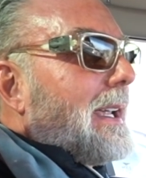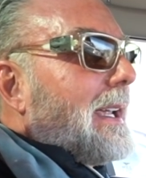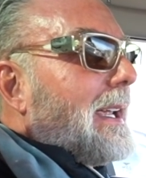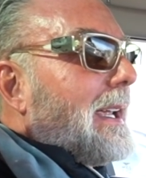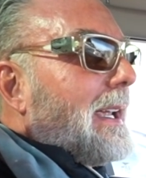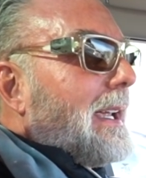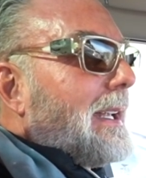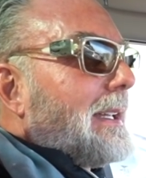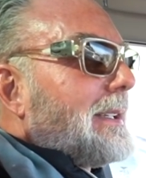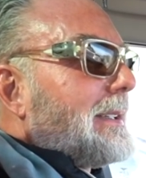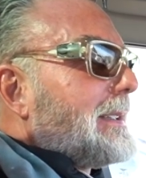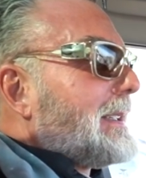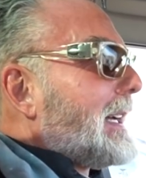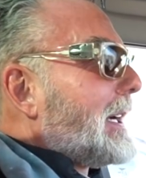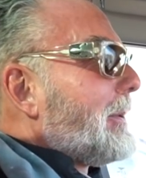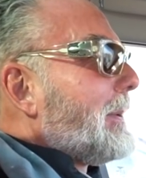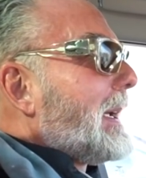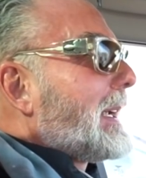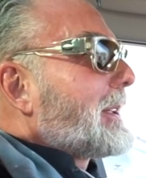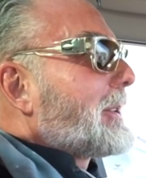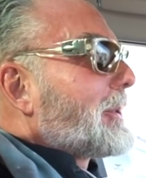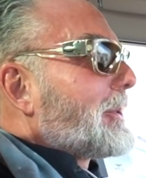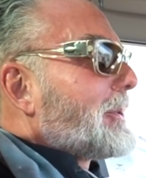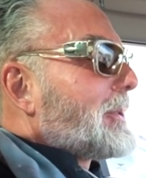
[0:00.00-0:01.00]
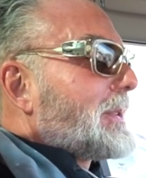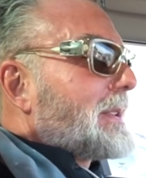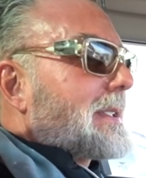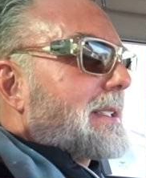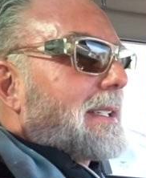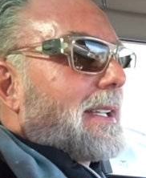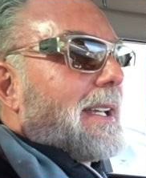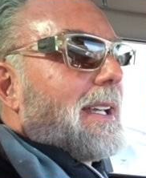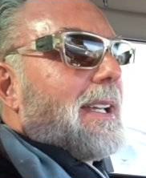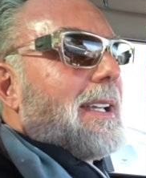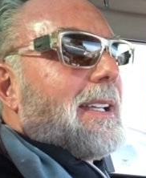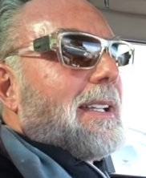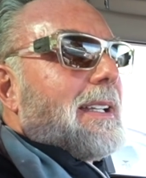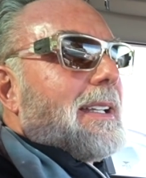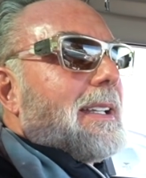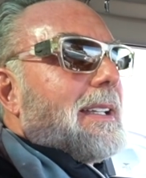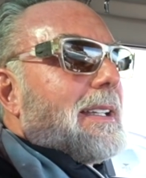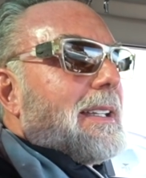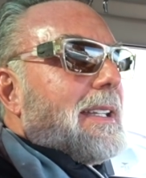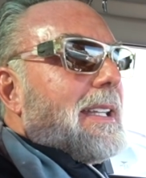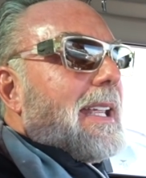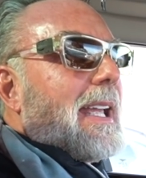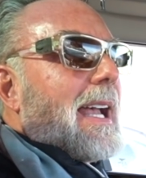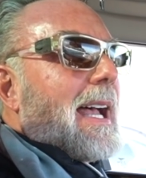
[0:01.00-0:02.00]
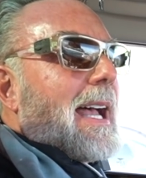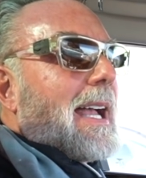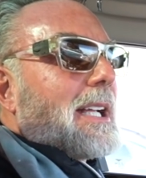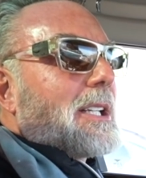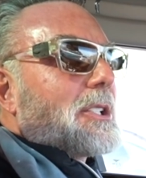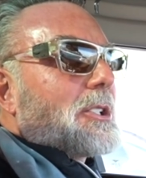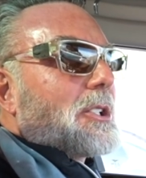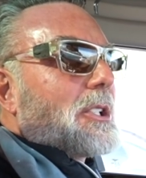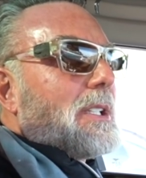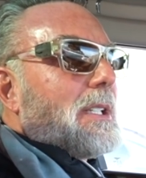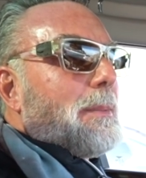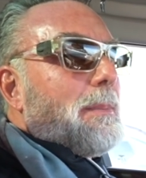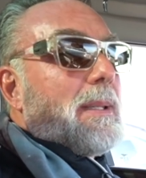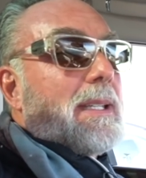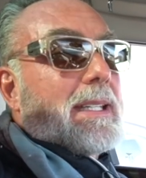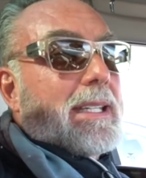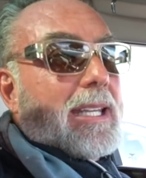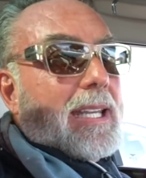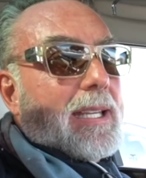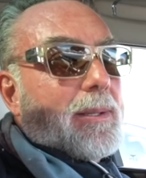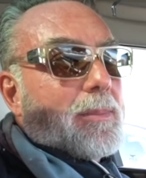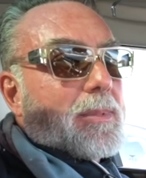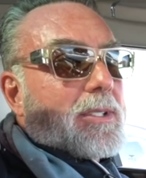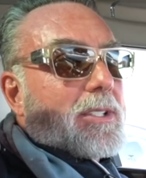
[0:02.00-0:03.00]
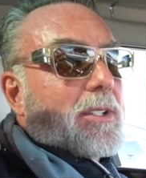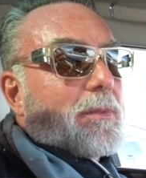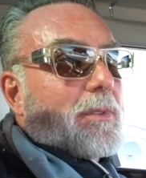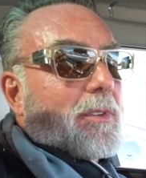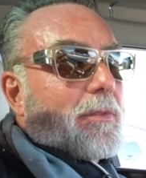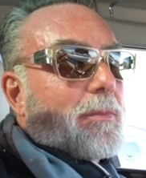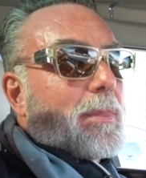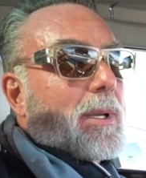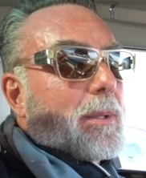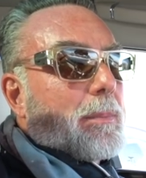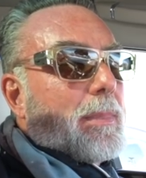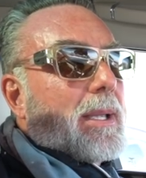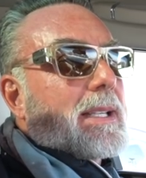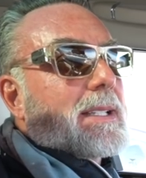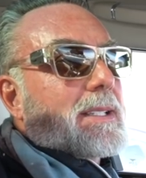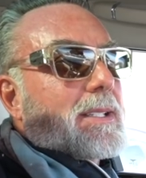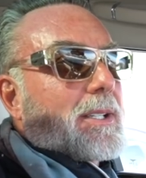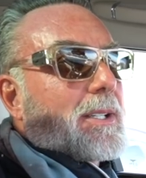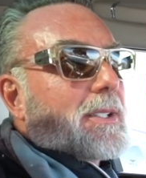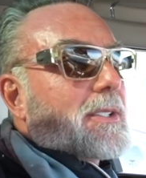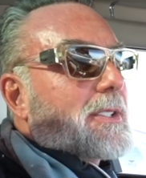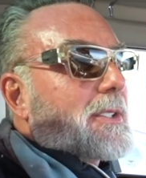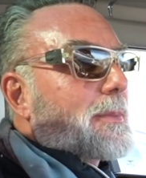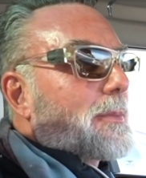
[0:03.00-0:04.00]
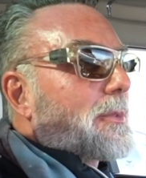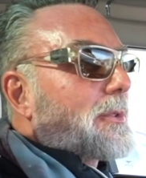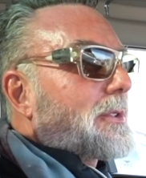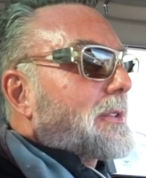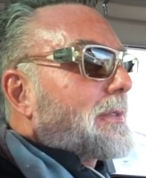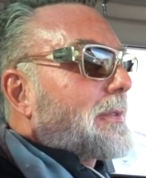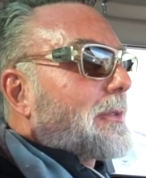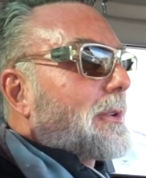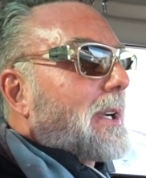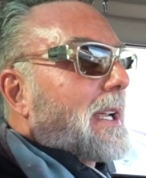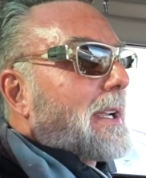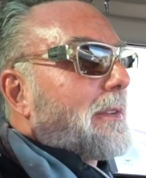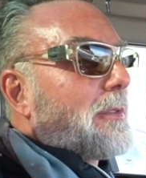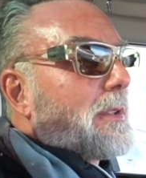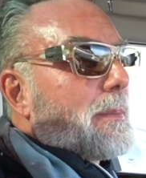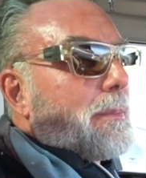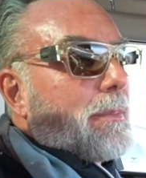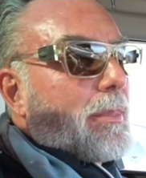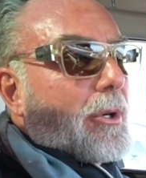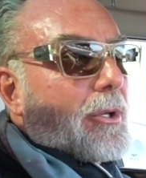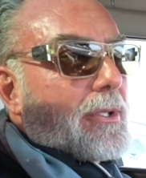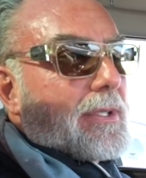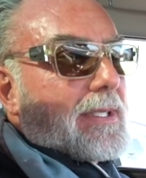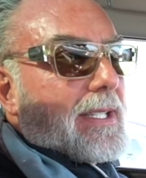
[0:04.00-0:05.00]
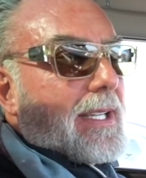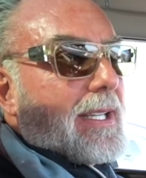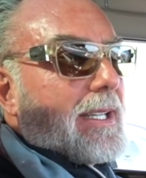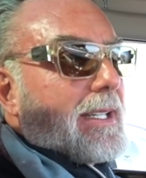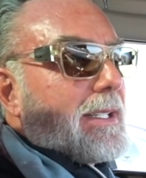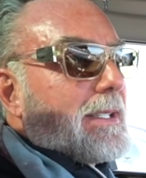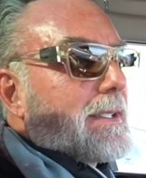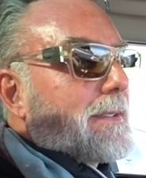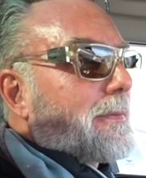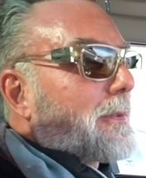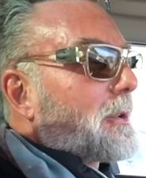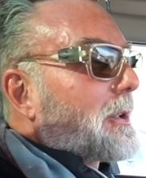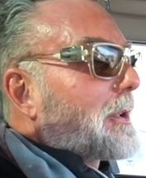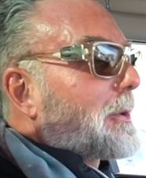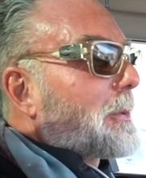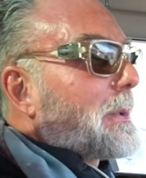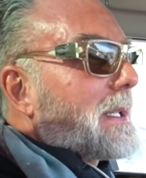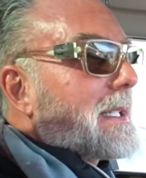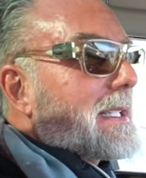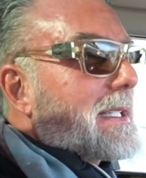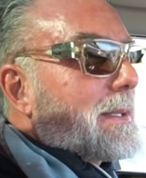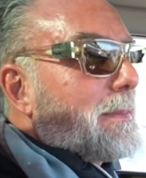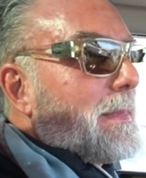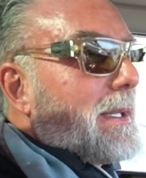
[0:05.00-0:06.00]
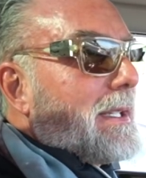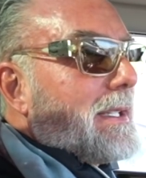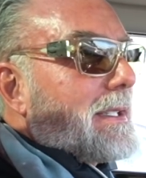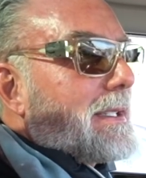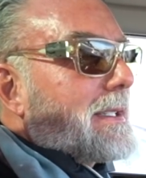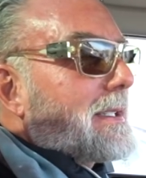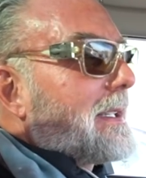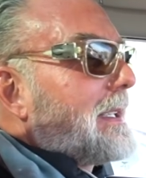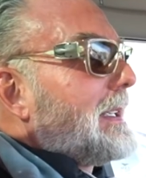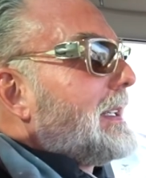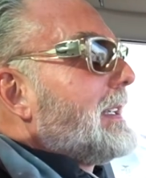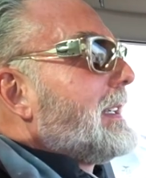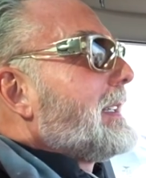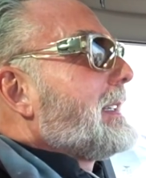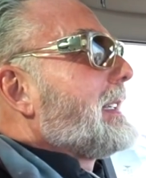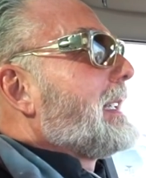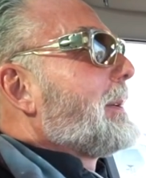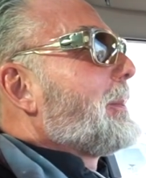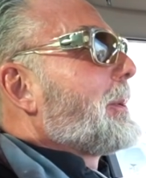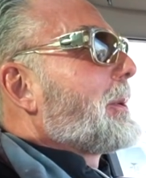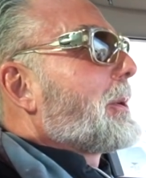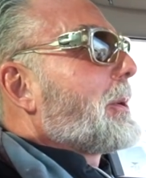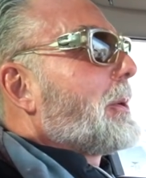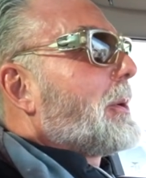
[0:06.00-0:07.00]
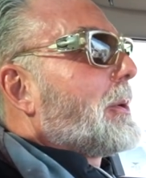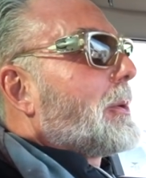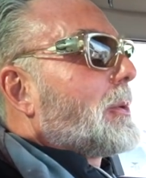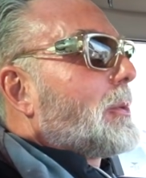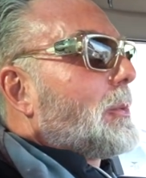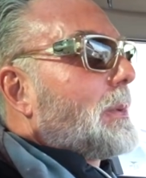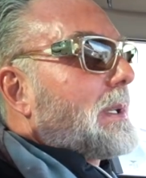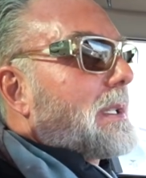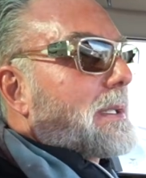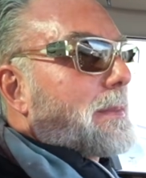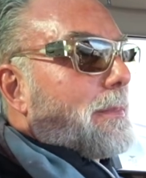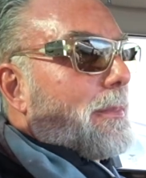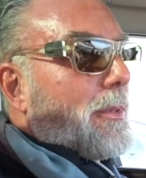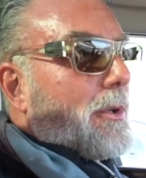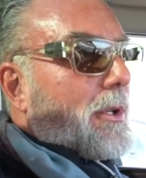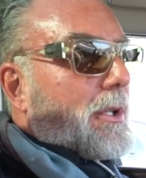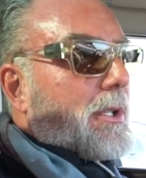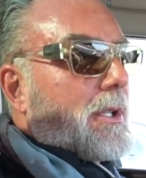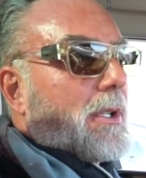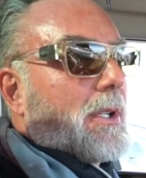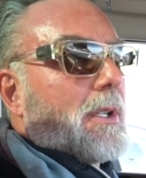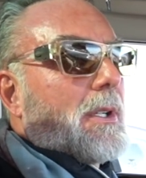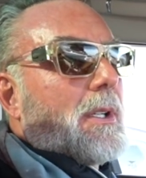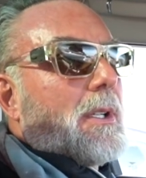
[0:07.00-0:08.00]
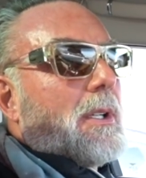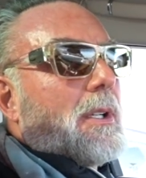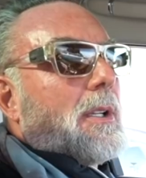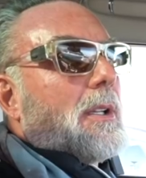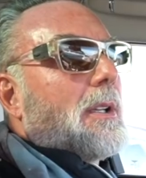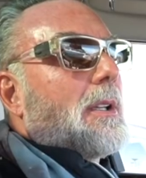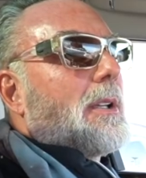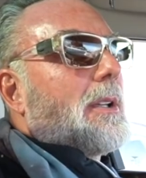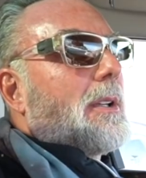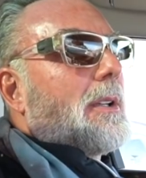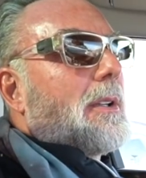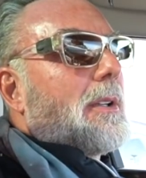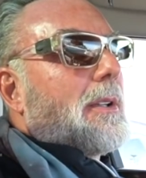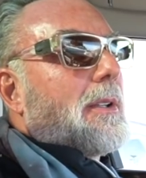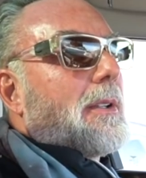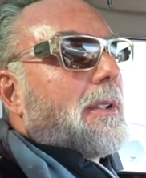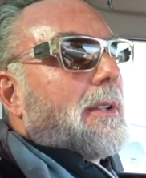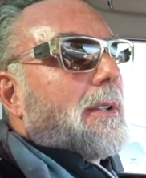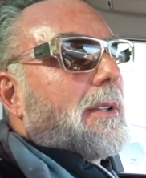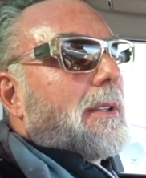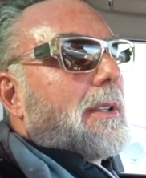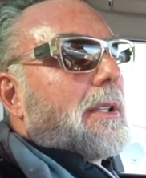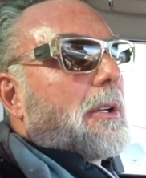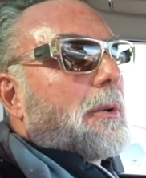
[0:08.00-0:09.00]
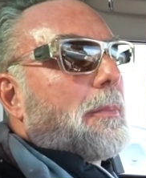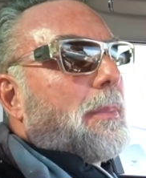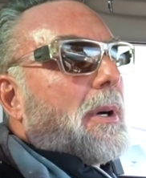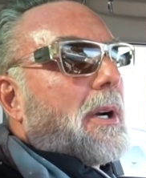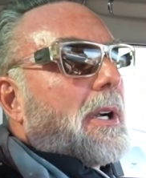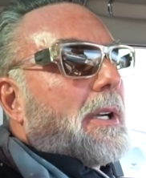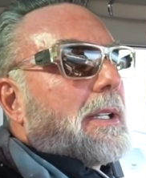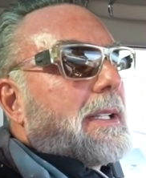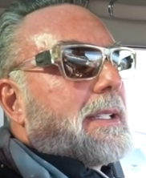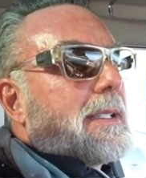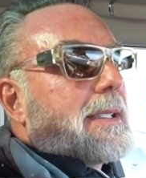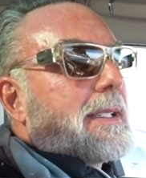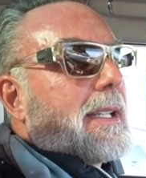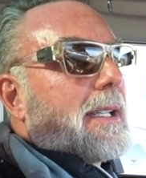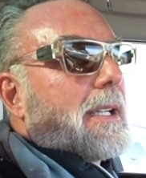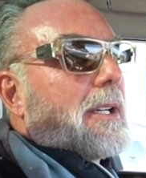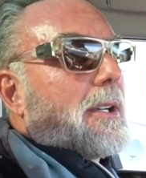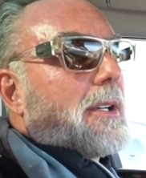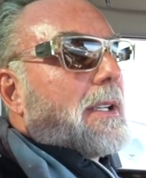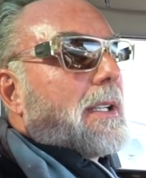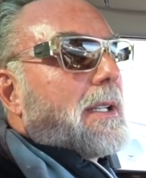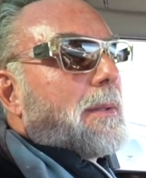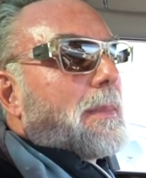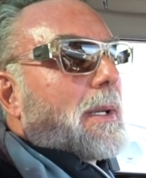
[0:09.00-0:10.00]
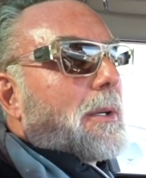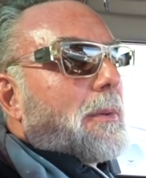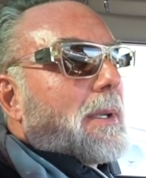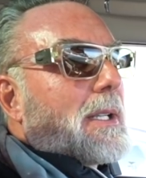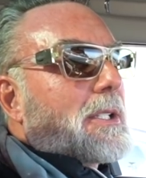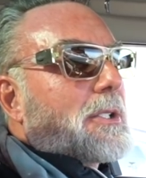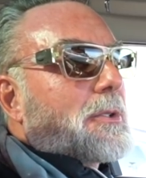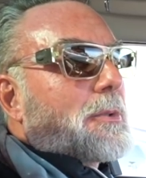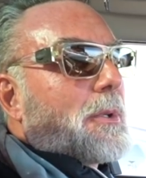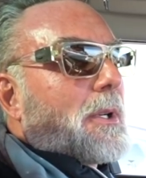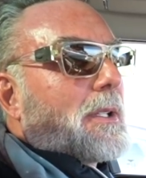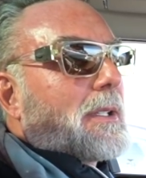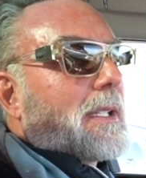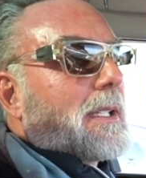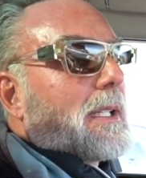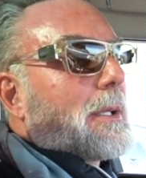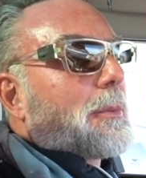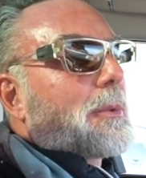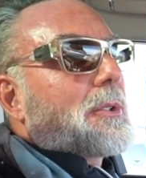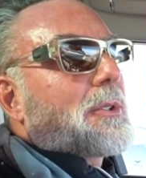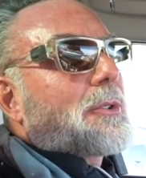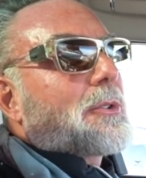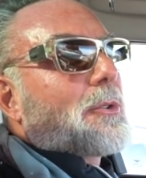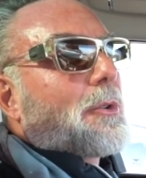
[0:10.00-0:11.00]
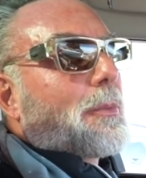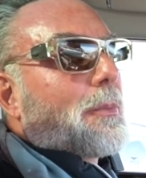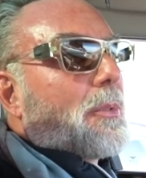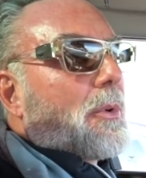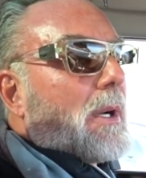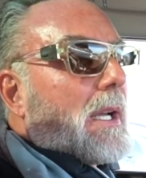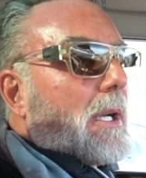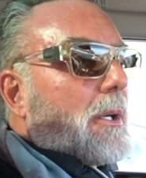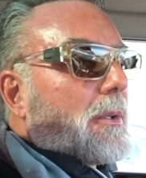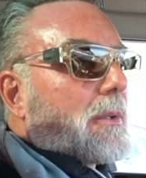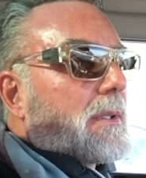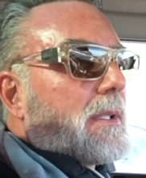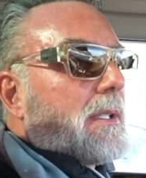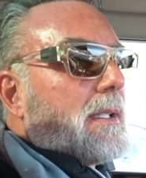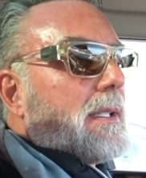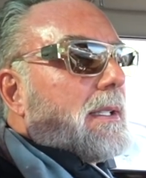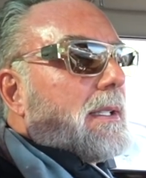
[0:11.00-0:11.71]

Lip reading: and directors, they actually became some of my best customers for every birthdays, for Christmas. They would always book their parties there in my restaurant, and they were so proud.